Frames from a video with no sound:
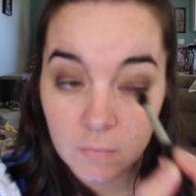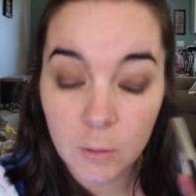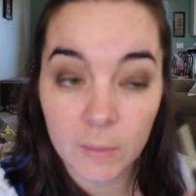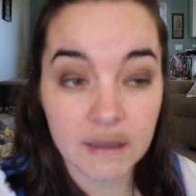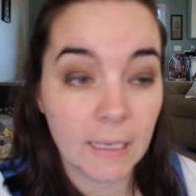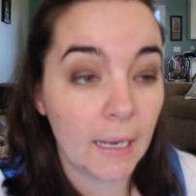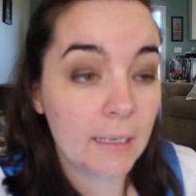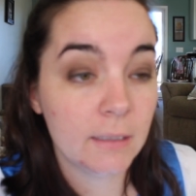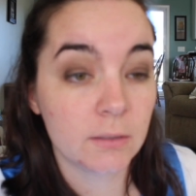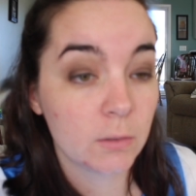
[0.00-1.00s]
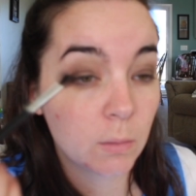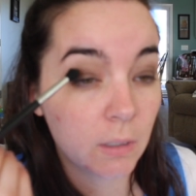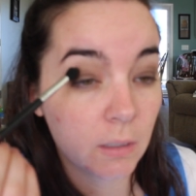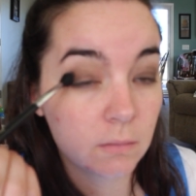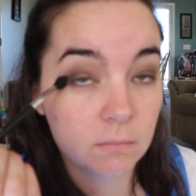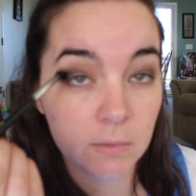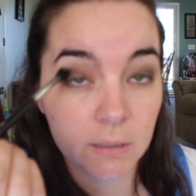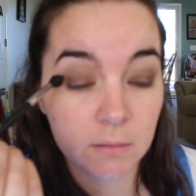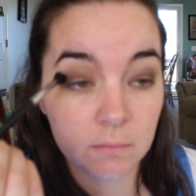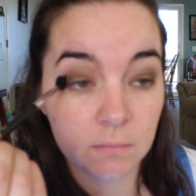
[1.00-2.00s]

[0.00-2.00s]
going to any store, like,